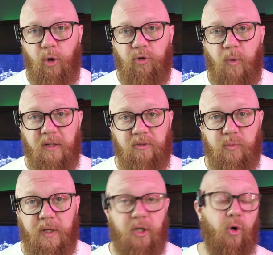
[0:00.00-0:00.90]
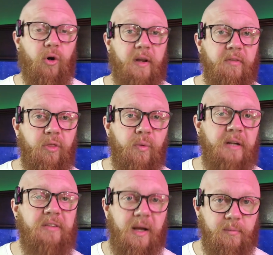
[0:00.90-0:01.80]
to twice a week or even three
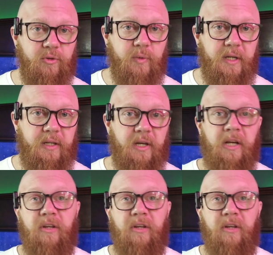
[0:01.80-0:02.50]
times a week